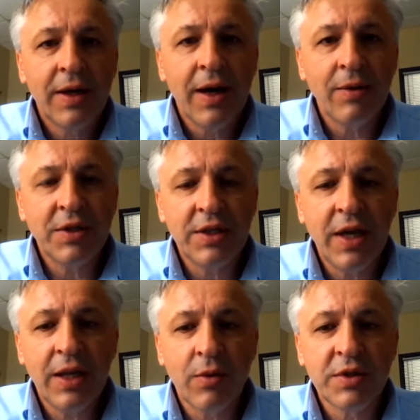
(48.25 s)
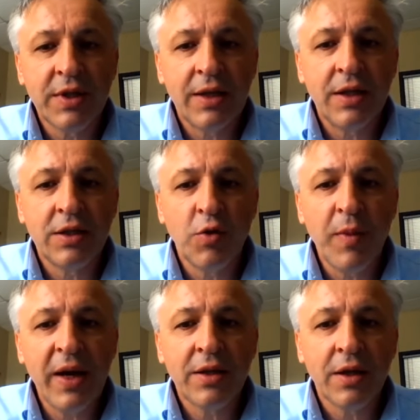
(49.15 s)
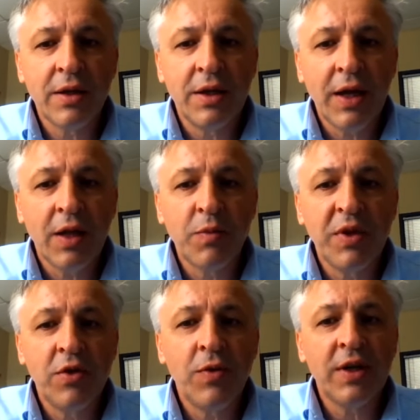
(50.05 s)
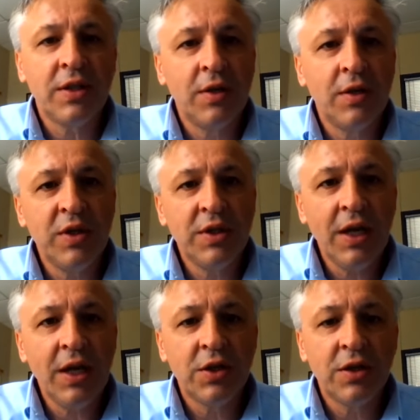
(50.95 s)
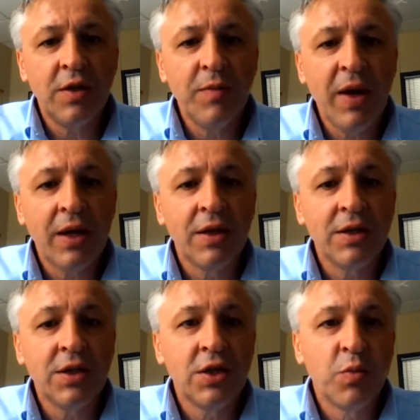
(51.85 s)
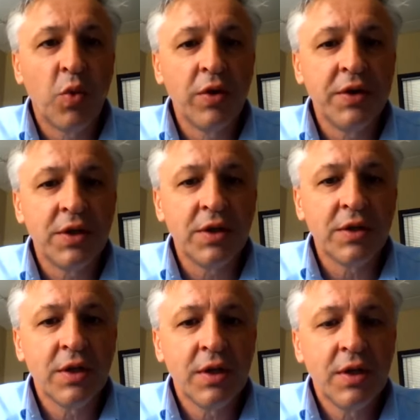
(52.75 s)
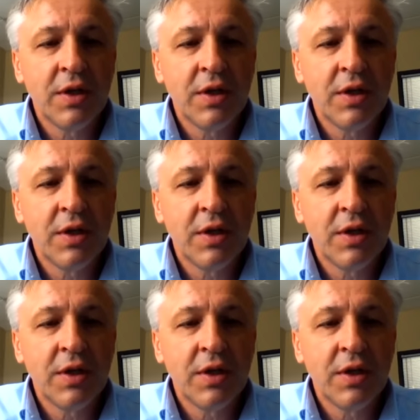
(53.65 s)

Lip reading: how this data was then instrumental in helping the university administration in making decision policies